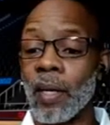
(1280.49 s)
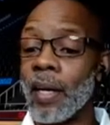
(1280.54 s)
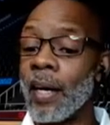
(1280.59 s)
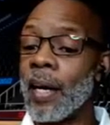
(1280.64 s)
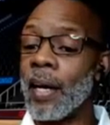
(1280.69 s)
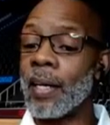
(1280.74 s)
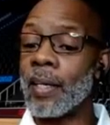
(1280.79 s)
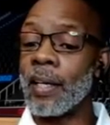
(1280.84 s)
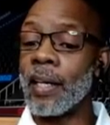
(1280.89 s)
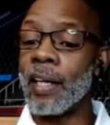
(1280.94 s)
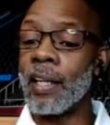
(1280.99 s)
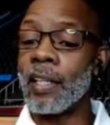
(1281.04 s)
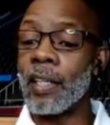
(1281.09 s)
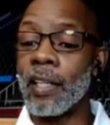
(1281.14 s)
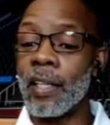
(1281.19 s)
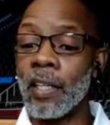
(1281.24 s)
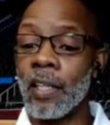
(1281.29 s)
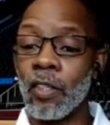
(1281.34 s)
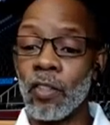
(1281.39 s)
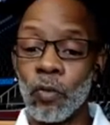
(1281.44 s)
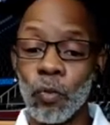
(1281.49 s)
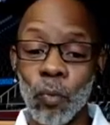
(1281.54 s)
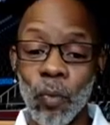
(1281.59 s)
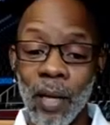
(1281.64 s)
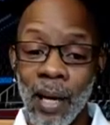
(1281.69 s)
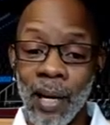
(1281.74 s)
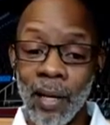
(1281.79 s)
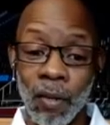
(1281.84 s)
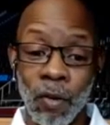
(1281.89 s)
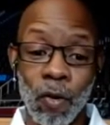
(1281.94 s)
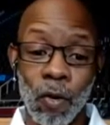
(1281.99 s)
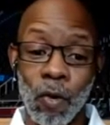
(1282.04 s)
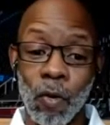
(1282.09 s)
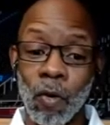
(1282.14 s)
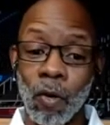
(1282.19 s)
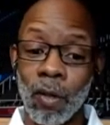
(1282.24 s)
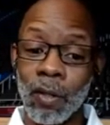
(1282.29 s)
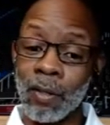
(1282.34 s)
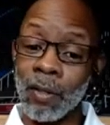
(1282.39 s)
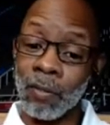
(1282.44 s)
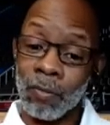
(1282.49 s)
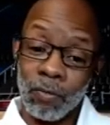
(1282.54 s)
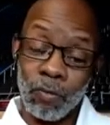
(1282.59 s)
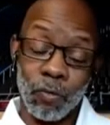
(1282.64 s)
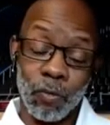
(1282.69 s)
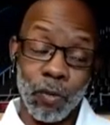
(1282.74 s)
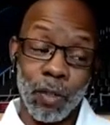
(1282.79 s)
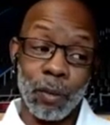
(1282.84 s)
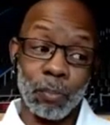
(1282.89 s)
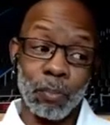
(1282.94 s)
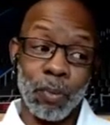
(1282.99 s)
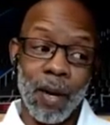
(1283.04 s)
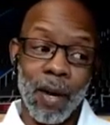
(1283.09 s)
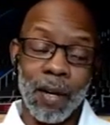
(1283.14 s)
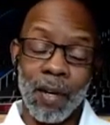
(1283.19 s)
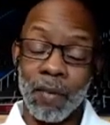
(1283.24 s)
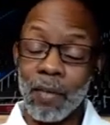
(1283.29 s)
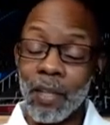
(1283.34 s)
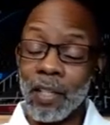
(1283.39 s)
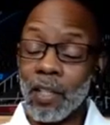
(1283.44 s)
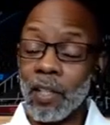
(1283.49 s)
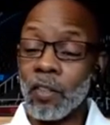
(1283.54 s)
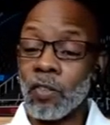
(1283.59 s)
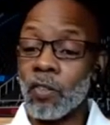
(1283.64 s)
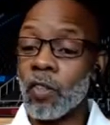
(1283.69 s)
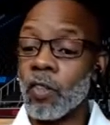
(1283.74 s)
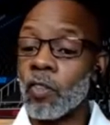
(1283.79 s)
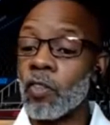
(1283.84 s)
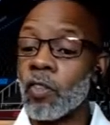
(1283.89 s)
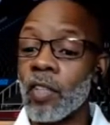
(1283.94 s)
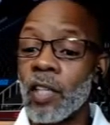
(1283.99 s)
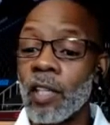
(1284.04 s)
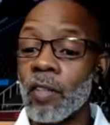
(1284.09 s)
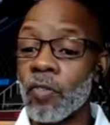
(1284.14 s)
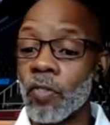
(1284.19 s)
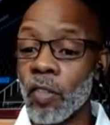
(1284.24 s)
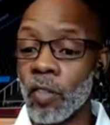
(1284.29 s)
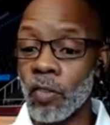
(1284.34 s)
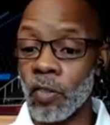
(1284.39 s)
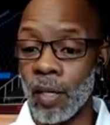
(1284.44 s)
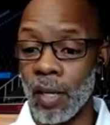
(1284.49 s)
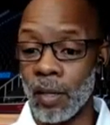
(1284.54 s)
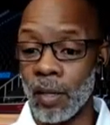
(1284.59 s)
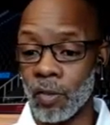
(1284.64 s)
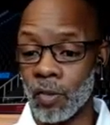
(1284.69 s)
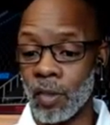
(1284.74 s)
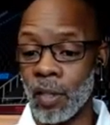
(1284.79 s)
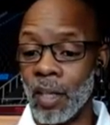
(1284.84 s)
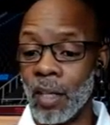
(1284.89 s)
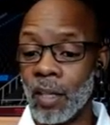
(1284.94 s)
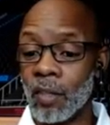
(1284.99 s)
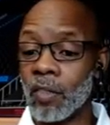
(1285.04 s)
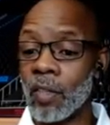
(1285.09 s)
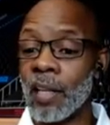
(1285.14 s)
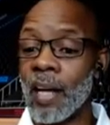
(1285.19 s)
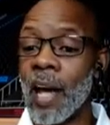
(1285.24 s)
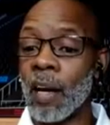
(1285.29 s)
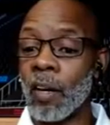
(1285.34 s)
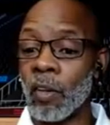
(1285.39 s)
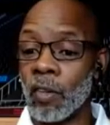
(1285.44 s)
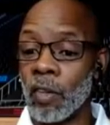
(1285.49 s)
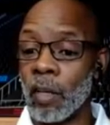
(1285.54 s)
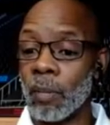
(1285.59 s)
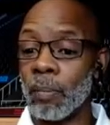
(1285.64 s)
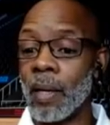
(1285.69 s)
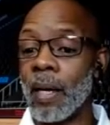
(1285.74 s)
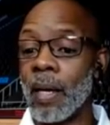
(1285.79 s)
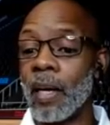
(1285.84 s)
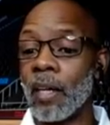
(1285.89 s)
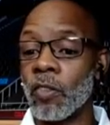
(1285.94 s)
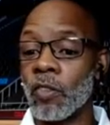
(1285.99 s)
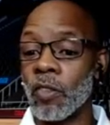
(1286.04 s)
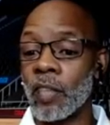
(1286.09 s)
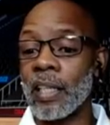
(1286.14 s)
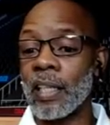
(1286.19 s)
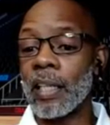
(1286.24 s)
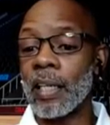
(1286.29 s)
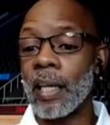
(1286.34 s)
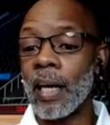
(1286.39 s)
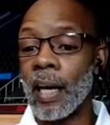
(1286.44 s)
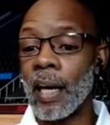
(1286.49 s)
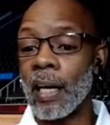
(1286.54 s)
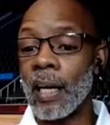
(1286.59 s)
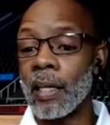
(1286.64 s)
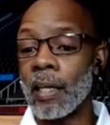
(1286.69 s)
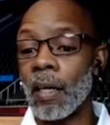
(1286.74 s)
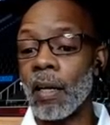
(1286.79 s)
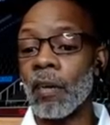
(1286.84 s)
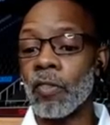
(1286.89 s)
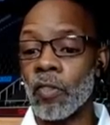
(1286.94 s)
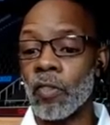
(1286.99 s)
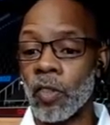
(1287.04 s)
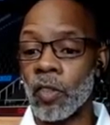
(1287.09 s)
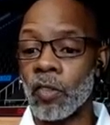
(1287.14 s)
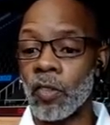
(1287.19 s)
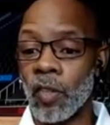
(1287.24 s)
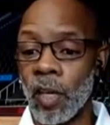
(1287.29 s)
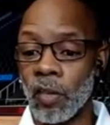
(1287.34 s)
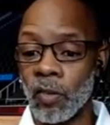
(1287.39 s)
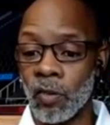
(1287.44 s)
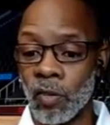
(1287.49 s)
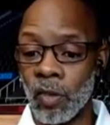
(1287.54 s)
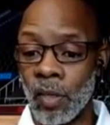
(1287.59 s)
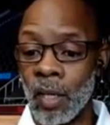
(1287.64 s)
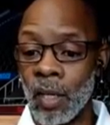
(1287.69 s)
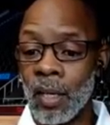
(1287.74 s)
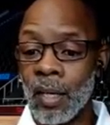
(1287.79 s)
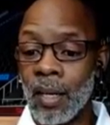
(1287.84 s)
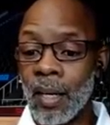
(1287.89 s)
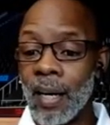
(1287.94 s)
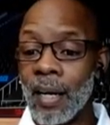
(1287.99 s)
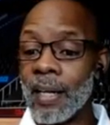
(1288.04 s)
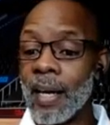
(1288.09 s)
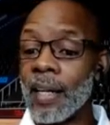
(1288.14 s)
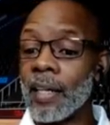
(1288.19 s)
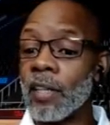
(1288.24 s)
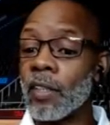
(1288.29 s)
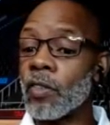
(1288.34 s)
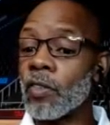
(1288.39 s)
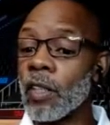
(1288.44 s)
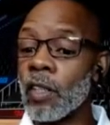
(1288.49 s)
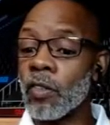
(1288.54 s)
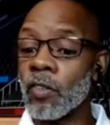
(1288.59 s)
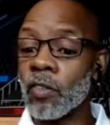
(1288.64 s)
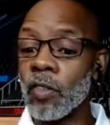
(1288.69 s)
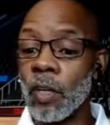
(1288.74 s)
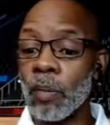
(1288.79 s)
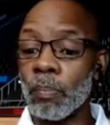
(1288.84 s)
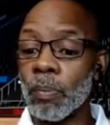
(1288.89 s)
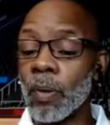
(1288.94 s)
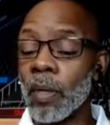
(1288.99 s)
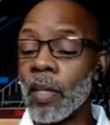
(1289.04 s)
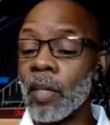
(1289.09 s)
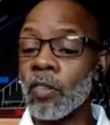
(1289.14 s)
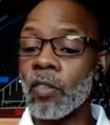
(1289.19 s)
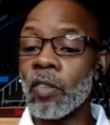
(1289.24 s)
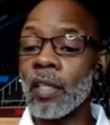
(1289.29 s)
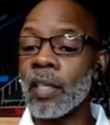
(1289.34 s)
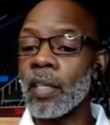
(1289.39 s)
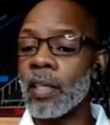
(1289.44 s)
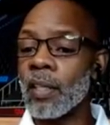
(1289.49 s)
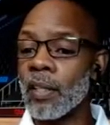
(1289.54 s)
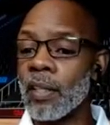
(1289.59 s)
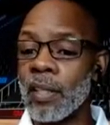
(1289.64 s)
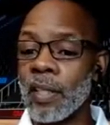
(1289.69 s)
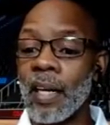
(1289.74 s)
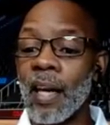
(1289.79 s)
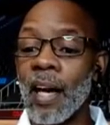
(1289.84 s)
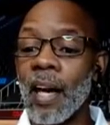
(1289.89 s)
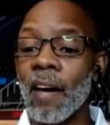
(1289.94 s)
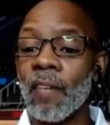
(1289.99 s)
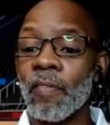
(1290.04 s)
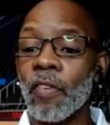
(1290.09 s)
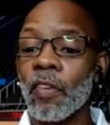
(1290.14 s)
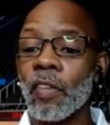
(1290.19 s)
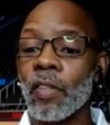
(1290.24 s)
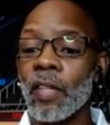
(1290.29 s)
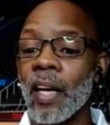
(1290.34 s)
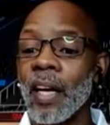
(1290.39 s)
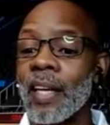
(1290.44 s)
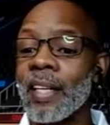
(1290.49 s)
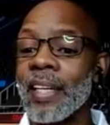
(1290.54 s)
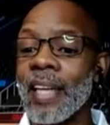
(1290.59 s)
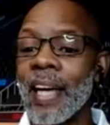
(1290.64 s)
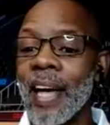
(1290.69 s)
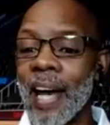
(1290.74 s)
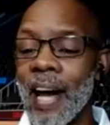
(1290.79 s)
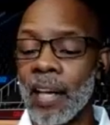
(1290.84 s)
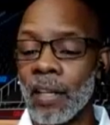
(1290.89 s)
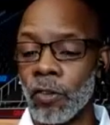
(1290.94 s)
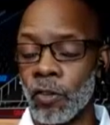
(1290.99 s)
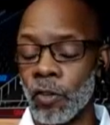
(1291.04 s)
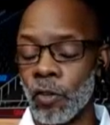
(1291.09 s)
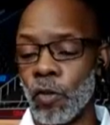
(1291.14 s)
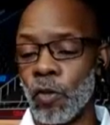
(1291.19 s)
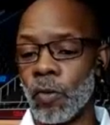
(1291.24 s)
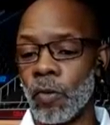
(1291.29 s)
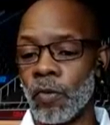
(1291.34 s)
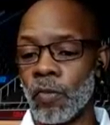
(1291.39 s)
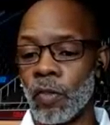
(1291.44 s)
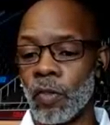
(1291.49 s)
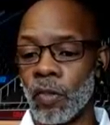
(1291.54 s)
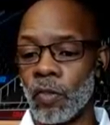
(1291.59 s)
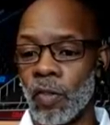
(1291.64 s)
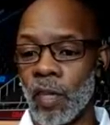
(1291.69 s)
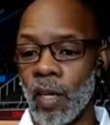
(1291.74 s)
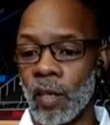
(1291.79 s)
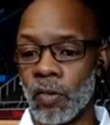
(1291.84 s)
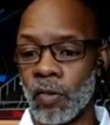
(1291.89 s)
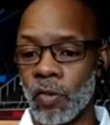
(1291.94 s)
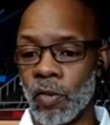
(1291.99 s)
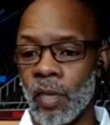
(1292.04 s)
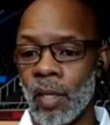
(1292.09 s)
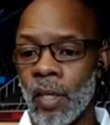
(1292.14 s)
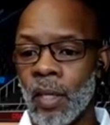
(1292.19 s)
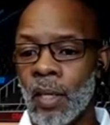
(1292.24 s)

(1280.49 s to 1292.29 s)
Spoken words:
And it is what I call, and I'm really proud of it, it's the C of Success. It's an acronym, SEA of Success. And that is the simplicity, the effort, and the attitude of success.